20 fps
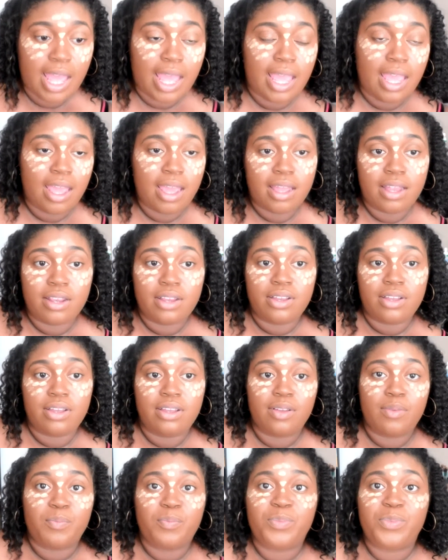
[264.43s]
And
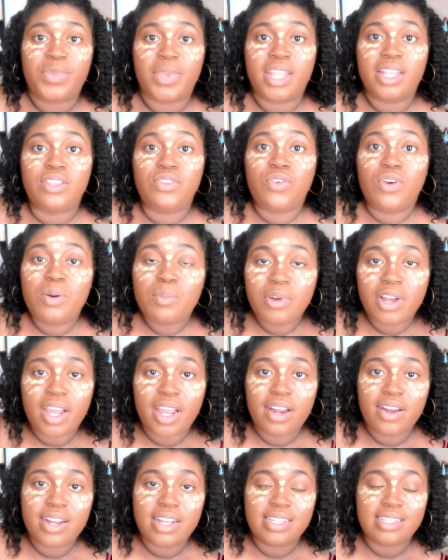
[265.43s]
normal
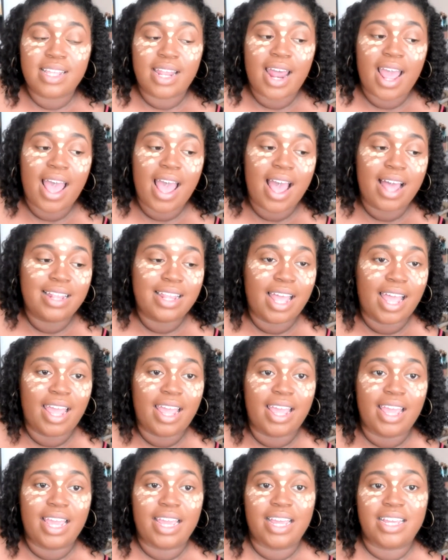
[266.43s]
areas that I
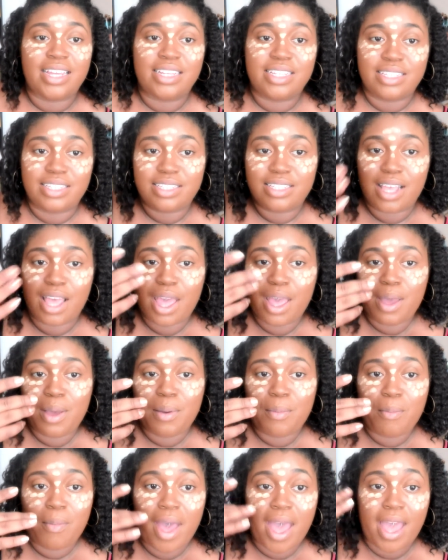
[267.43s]
highlight is
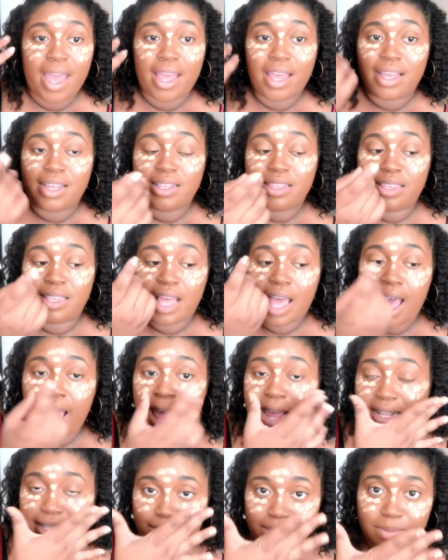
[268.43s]
the
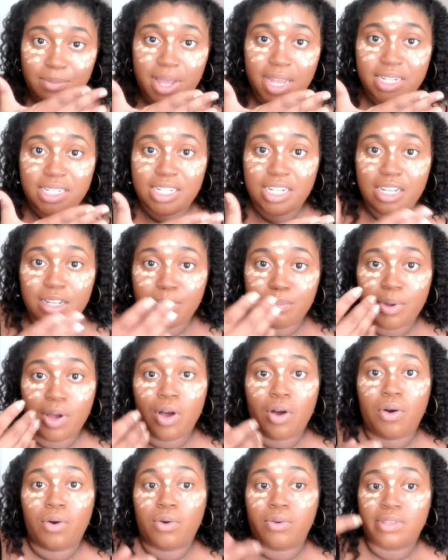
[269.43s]
heights of my
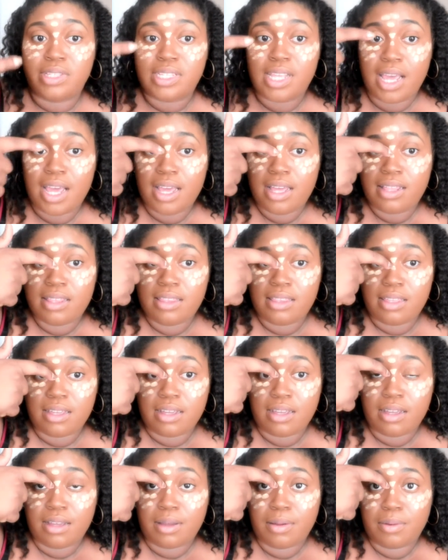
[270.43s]
cheekbones,
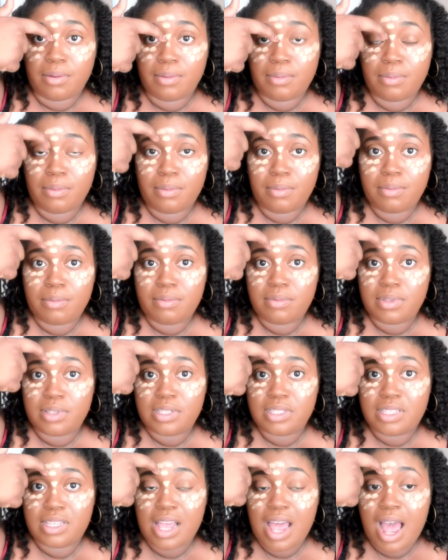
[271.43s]
the
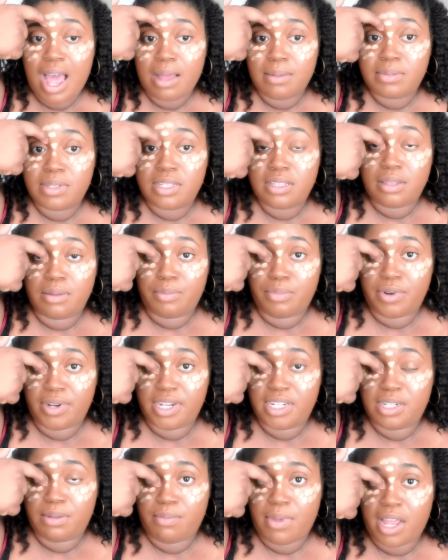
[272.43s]
top to the
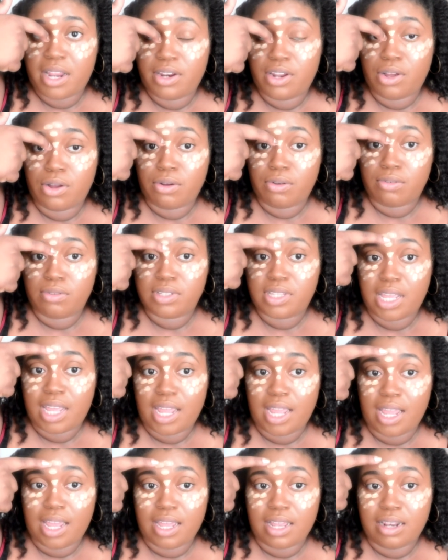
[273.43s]
bridge of my nose,
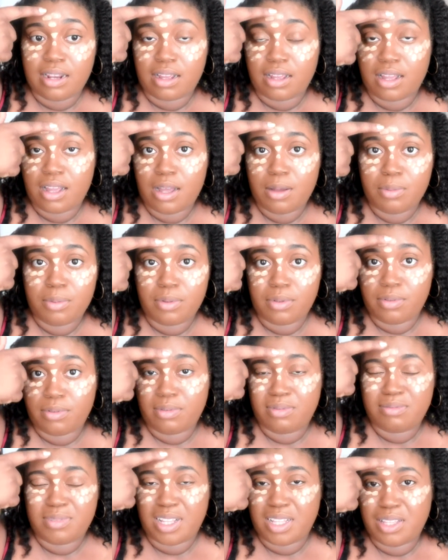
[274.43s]
and
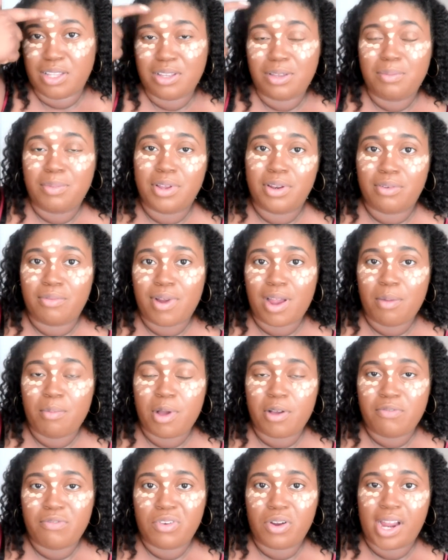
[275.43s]
a little bit around
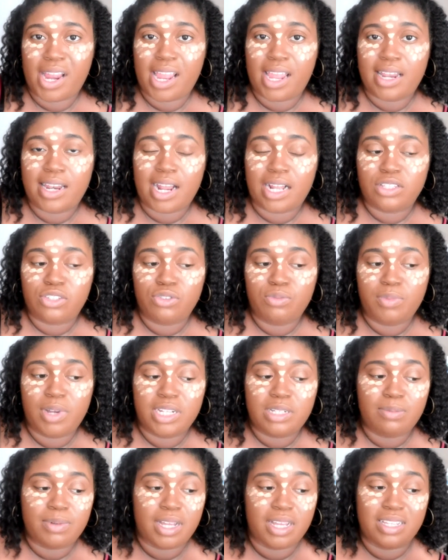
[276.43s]
my forehead. Not too
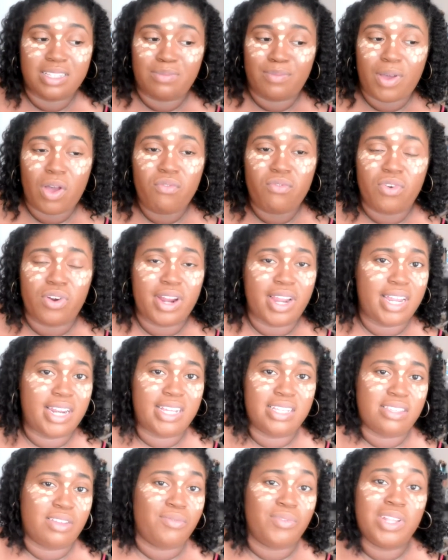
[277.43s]
much, because my
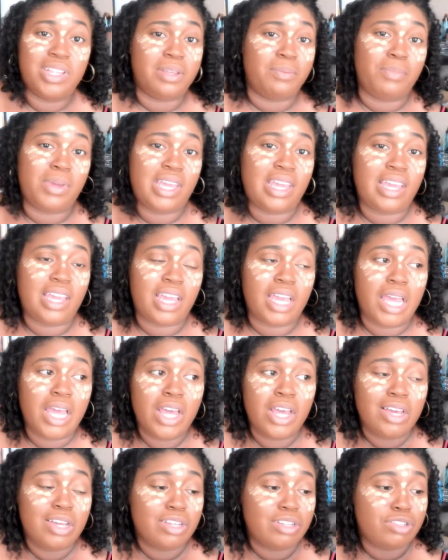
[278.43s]
forehead isn't really big,
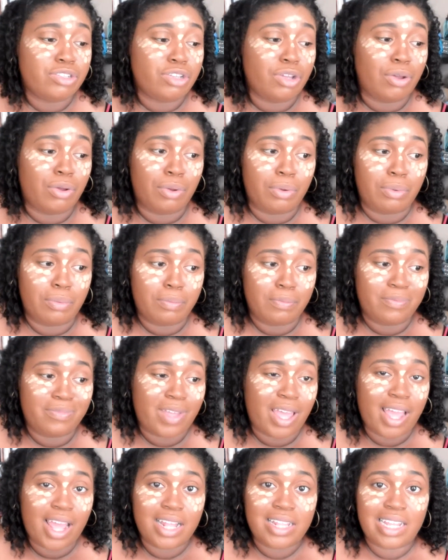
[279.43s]
so
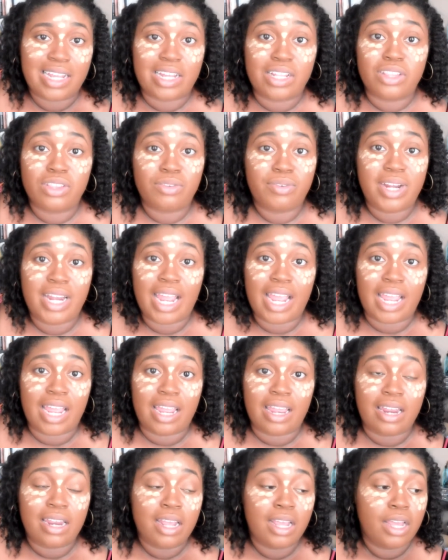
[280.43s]
I got like a 3
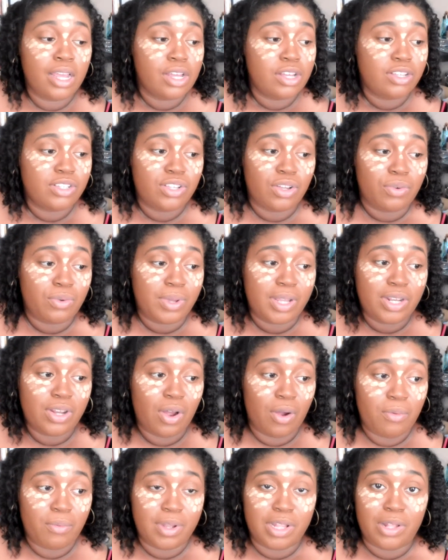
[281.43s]
head, so it
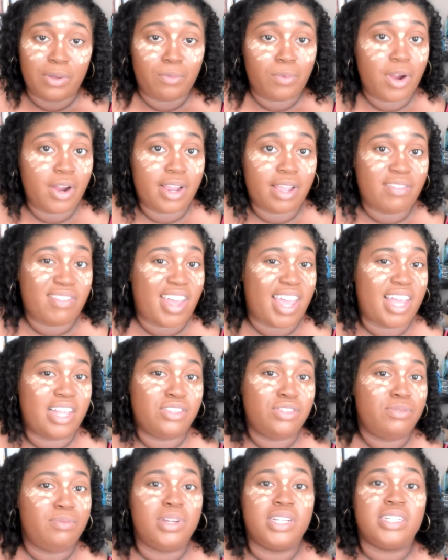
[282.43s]
don't really work if I
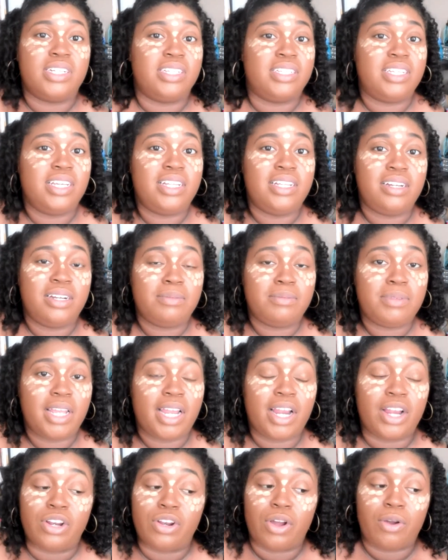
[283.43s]
had too much concealer up
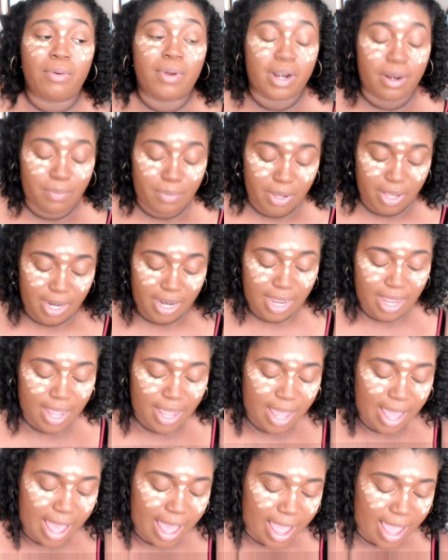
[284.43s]
there and nowhere to put it.
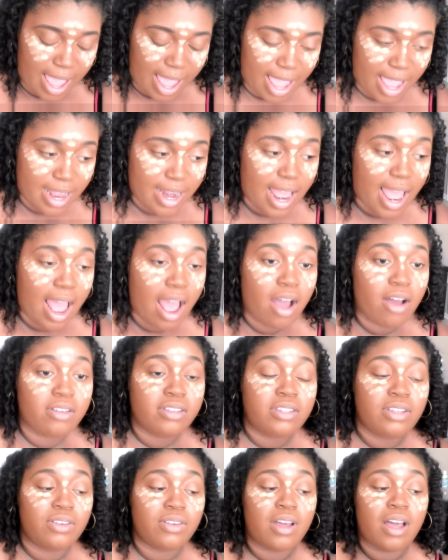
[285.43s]
And I
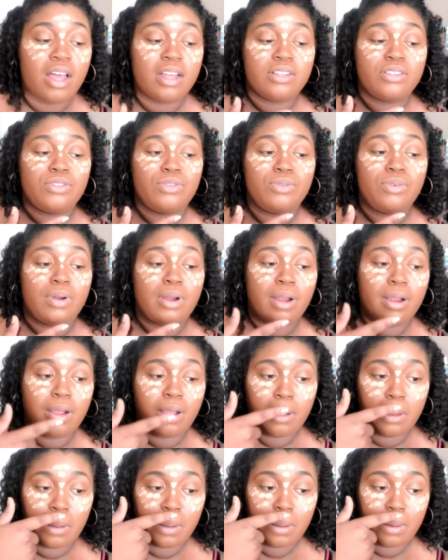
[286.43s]
also contour
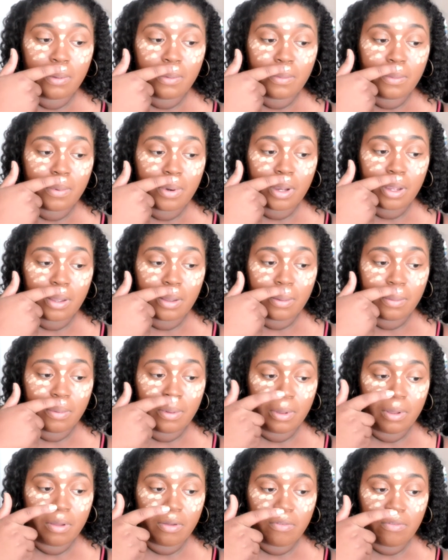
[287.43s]
right
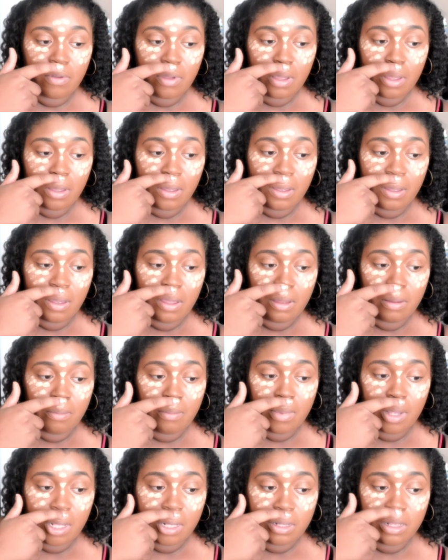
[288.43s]
above
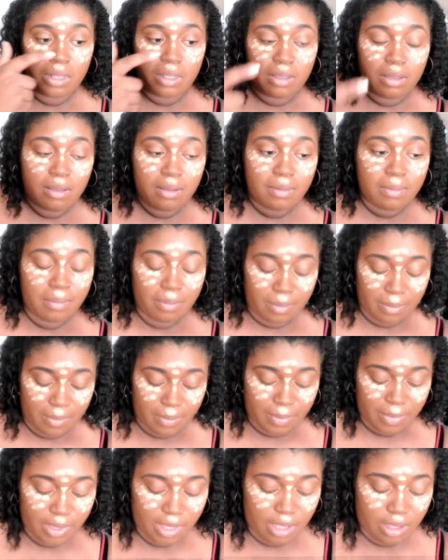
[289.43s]
my lip
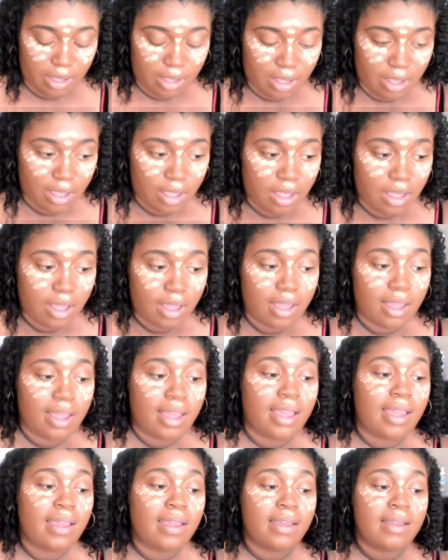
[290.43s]

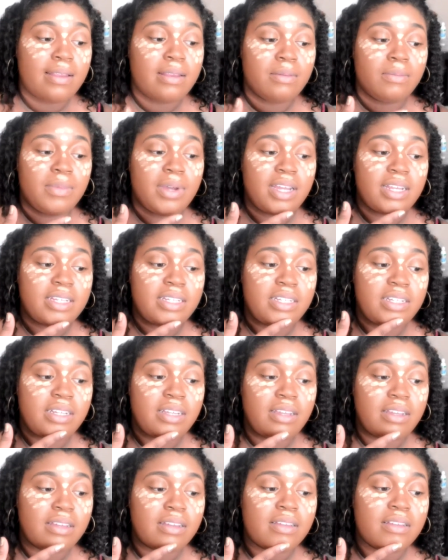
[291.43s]
and my
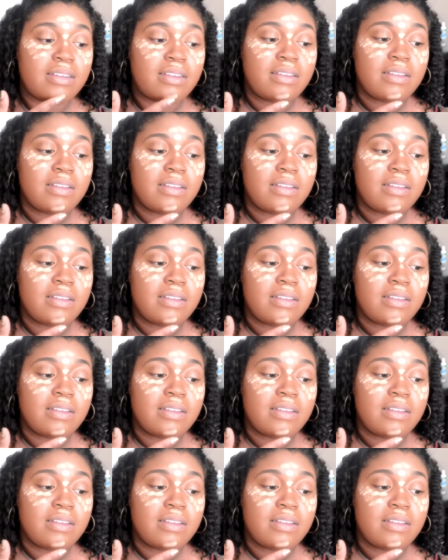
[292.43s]
chin.